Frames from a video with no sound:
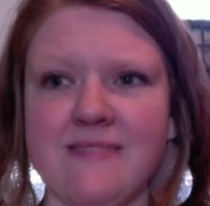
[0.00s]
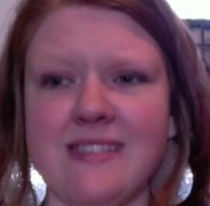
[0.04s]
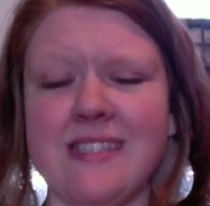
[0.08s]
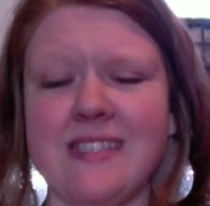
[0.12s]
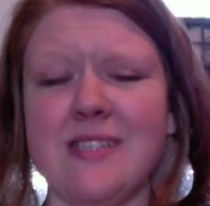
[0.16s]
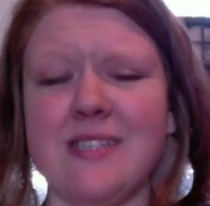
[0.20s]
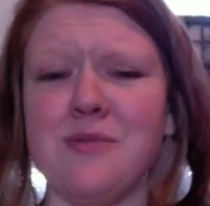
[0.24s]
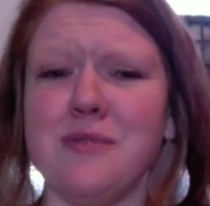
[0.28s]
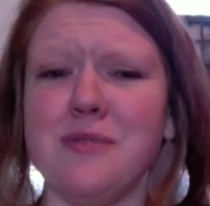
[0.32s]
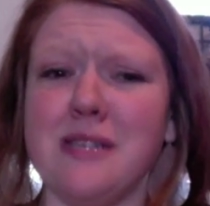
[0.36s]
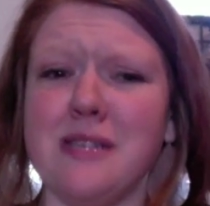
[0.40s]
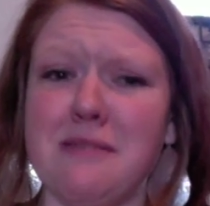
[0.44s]

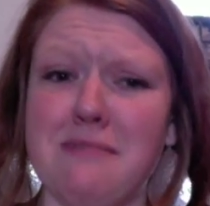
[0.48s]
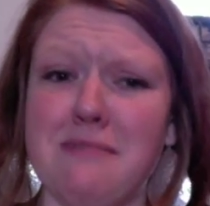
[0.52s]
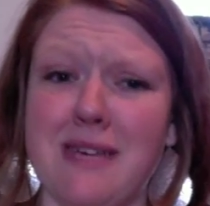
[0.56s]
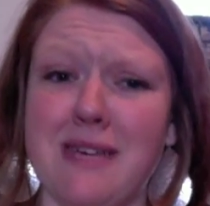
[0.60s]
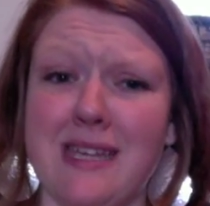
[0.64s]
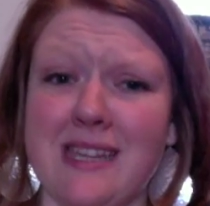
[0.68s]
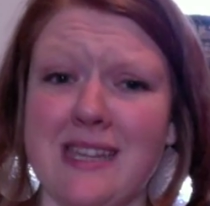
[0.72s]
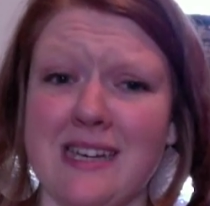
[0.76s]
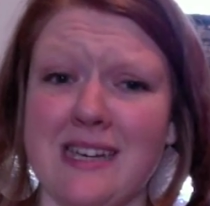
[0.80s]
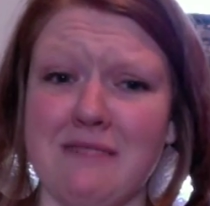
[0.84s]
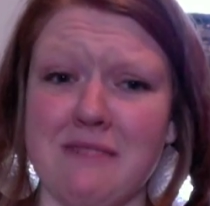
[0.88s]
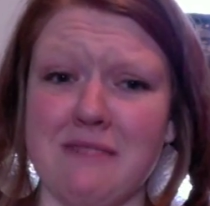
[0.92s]
doesn't really
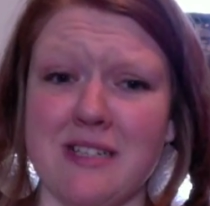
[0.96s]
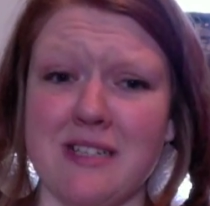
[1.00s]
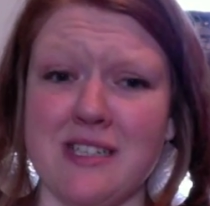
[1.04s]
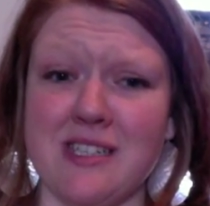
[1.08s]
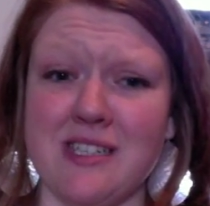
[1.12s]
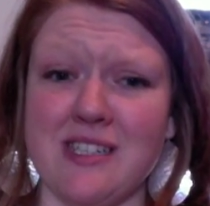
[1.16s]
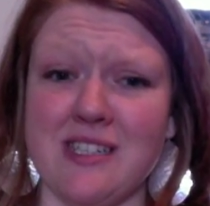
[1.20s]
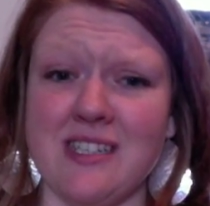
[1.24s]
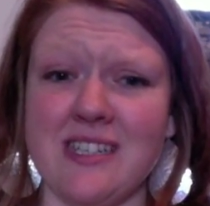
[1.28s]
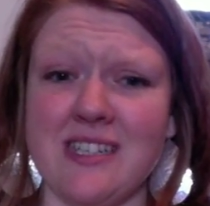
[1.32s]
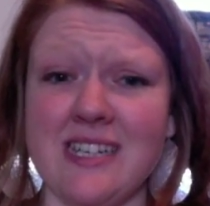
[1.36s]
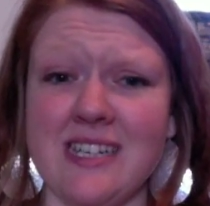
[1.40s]
mean that
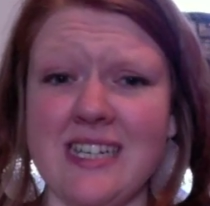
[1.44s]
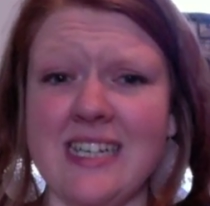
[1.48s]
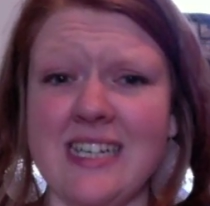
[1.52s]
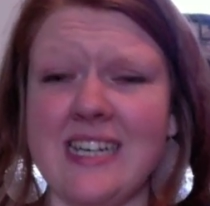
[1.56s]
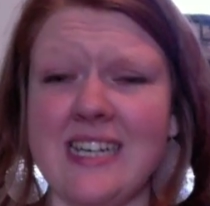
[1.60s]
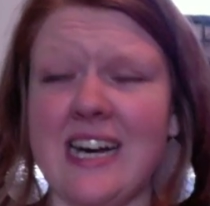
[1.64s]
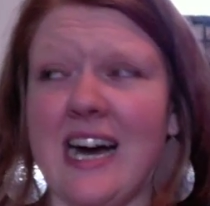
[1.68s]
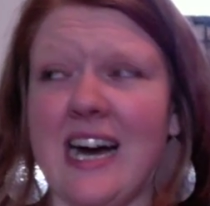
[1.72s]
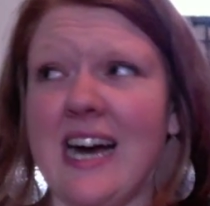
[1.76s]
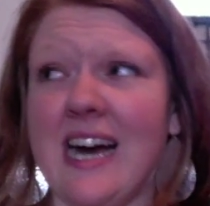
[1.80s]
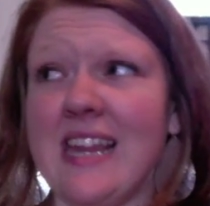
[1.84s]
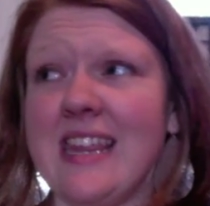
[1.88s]
much.
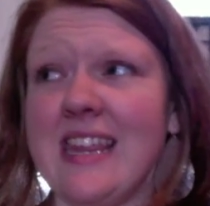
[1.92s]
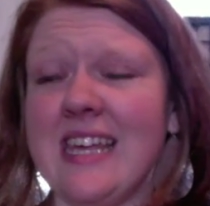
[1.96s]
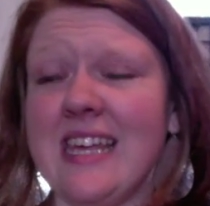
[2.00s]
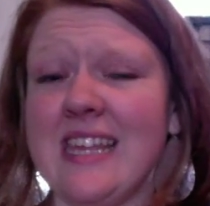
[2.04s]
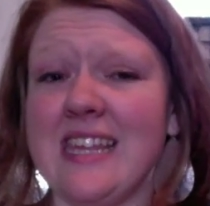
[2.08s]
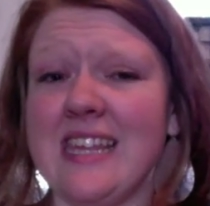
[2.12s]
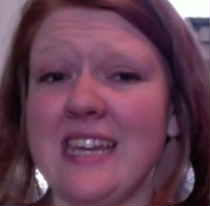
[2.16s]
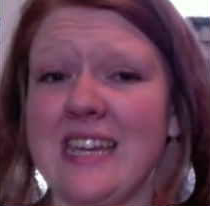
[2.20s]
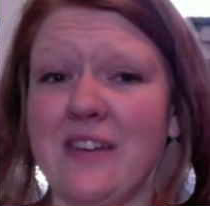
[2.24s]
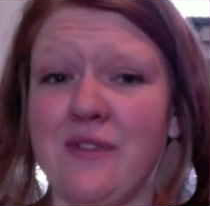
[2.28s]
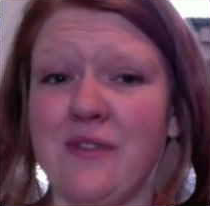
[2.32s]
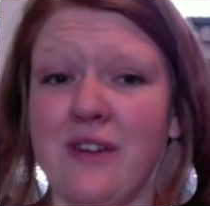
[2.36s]
I
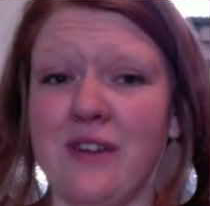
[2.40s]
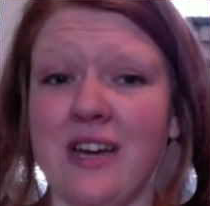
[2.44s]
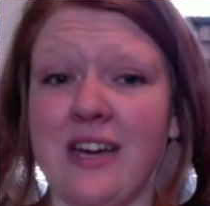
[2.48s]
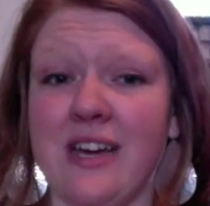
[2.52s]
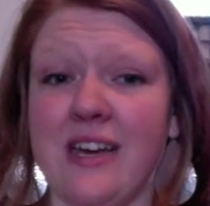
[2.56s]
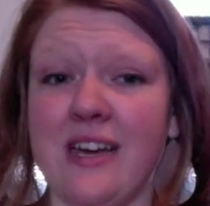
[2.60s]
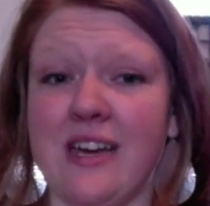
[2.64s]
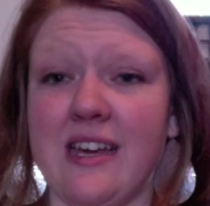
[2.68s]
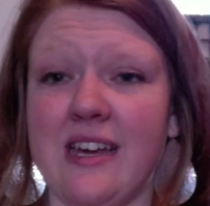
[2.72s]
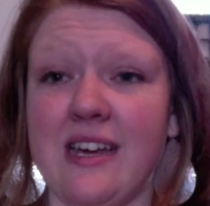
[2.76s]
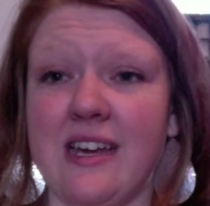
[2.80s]
think that if I